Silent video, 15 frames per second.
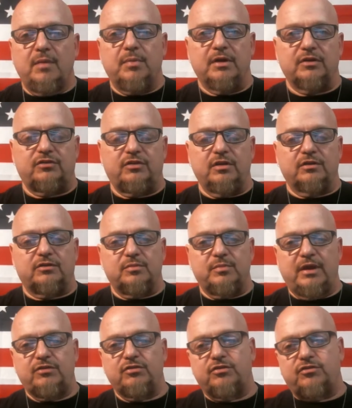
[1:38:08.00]
but still, it's a
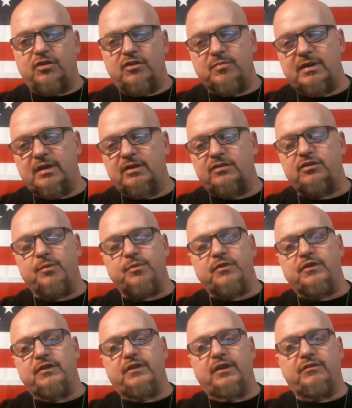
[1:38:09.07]
major achievement. It's something
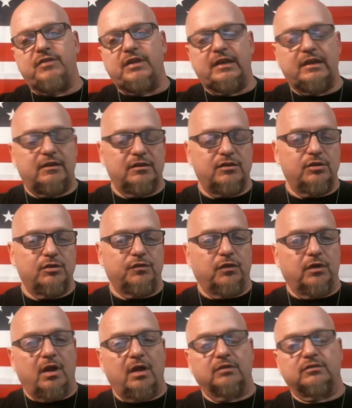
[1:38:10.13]
that they've needed to do for a
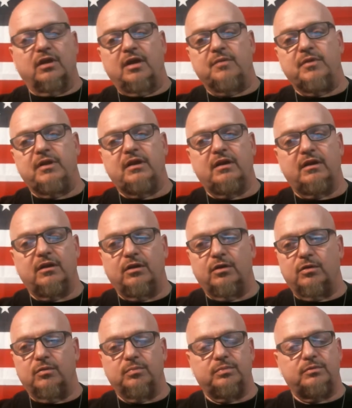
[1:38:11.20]
long time. They needed to
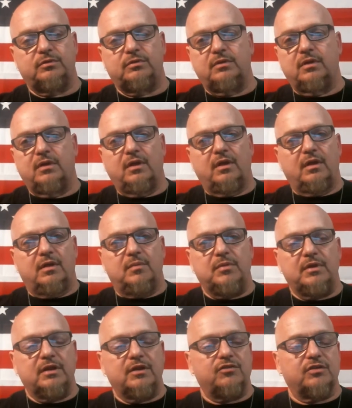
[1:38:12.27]
go
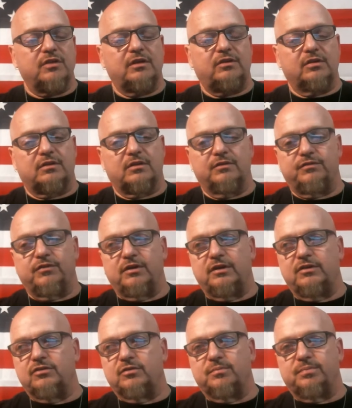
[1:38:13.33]
mid-engine. They took the front
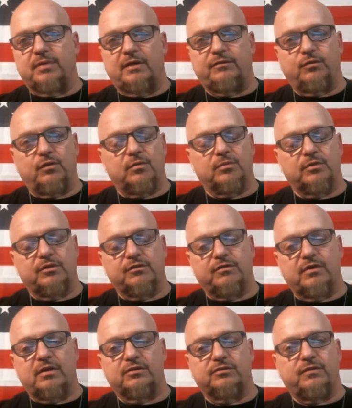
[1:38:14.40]
engine platform with the
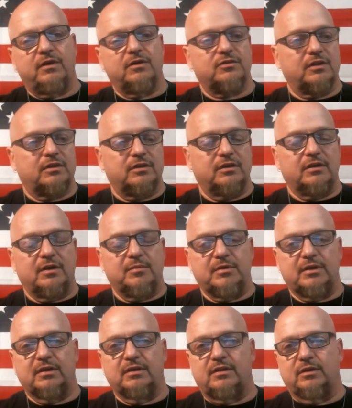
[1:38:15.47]
Vet as far as they could. I
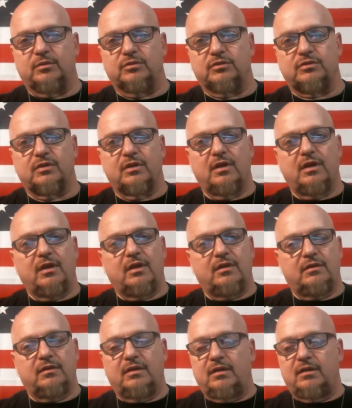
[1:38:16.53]
mean, the thing was
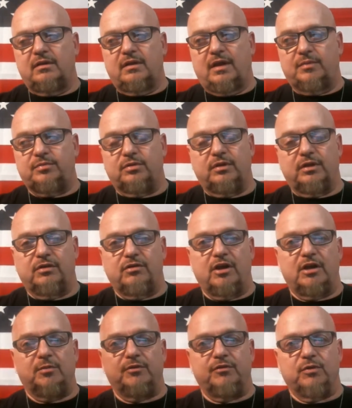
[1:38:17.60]
absolutely
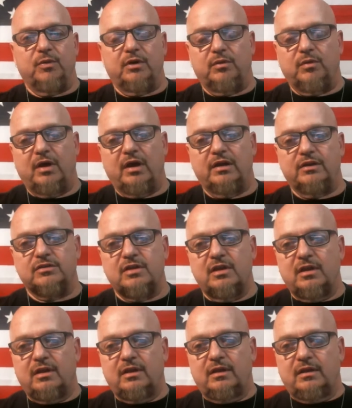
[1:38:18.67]
incredible for what it was,
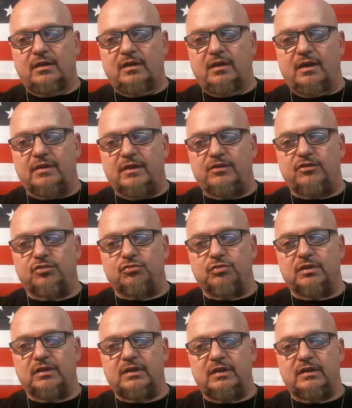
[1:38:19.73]
and they just
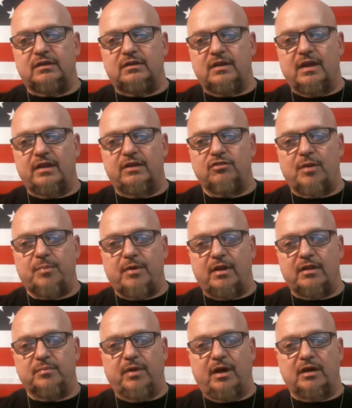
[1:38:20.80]
really needed. Yeah, they dropped out at
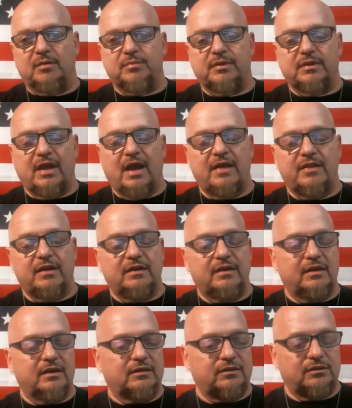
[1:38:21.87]
the bottom, but yeah, they
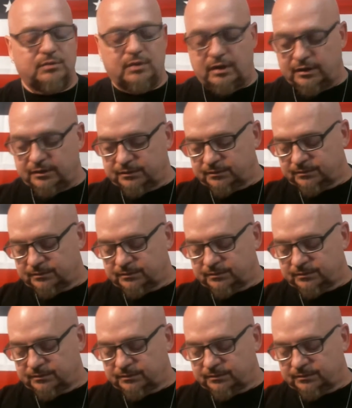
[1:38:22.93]
needed to.